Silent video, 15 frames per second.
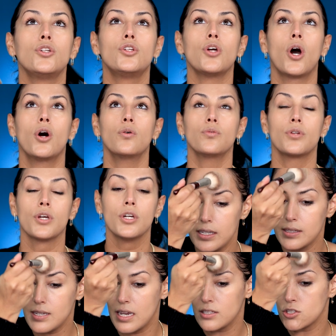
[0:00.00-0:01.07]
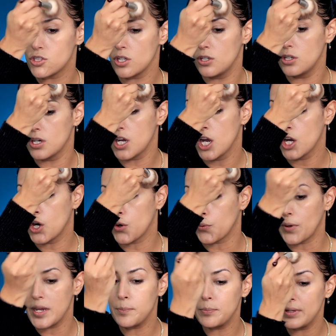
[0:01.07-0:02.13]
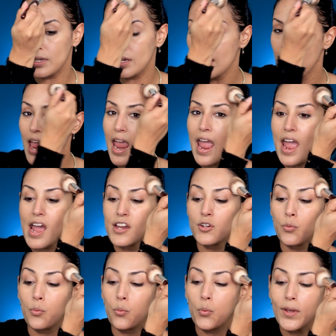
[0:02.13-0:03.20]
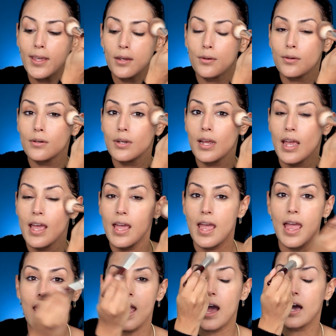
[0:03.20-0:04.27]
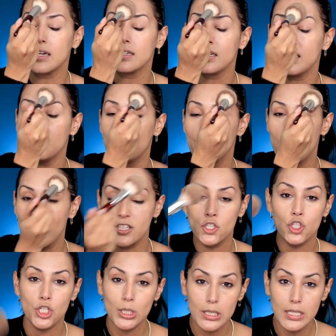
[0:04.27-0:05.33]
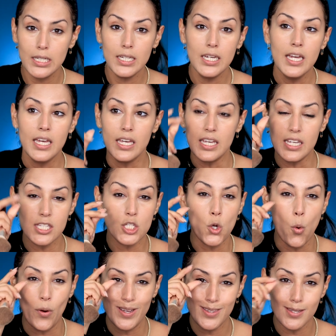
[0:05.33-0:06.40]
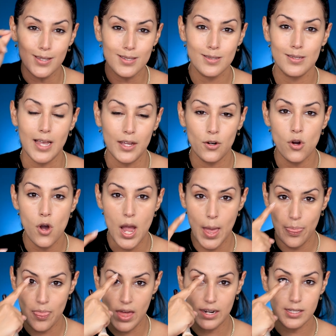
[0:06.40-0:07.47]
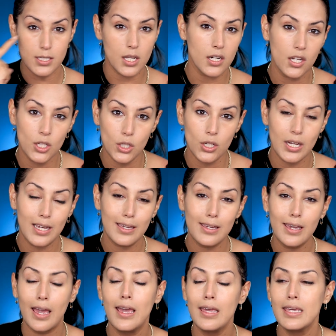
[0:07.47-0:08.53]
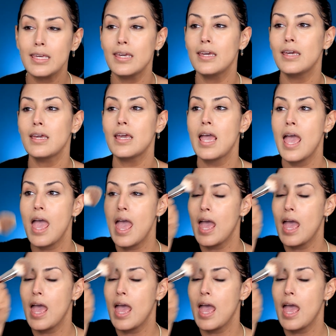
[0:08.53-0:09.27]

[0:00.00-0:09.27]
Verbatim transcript: Don't. It tends to look crepey and weird and eventually it's going to settle and then it's gonna look cakey